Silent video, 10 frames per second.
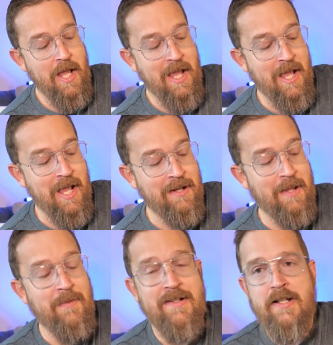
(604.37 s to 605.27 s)
And
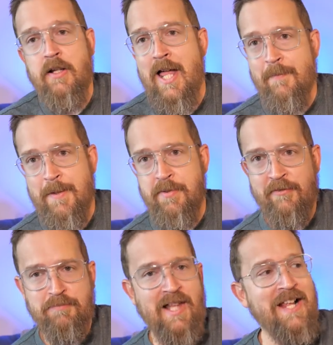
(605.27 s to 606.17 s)
that means that a lot of people
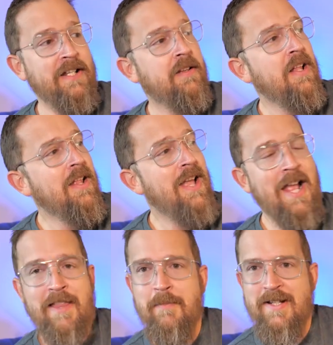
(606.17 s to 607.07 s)
have played it.
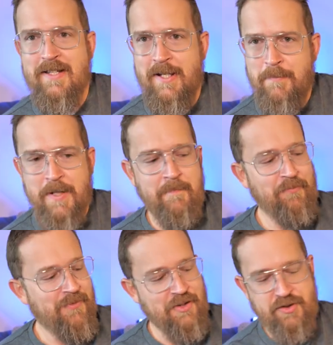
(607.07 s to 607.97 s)
And that means that it had
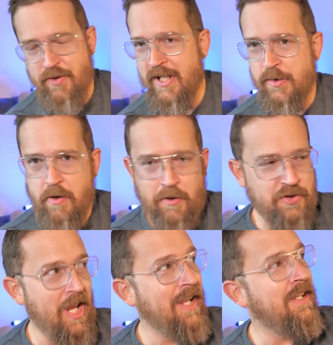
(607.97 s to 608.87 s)
been, the strings are all
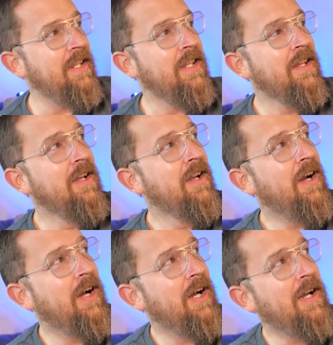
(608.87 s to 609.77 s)
janky,
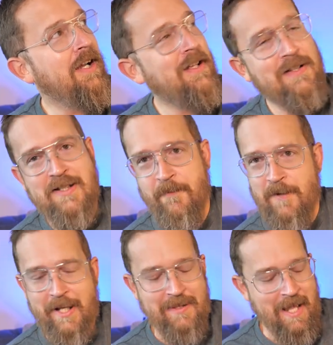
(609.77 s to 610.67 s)
uh,
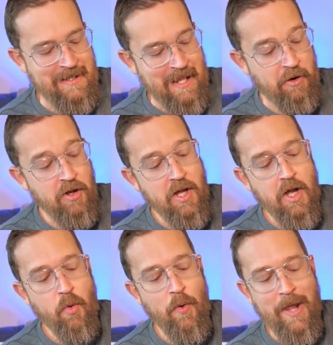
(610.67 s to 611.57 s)
stuff like that. Now,
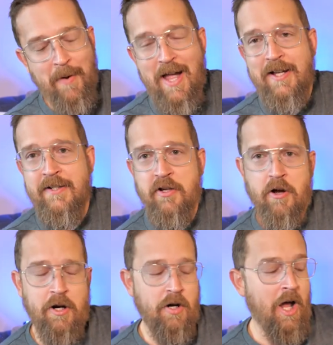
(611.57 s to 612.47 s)
when I buy a
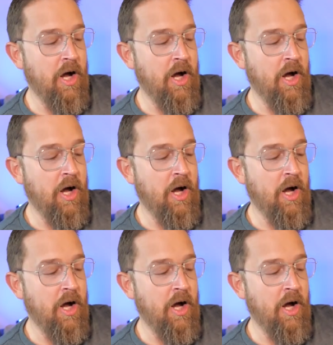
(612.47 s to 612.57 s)
guitar,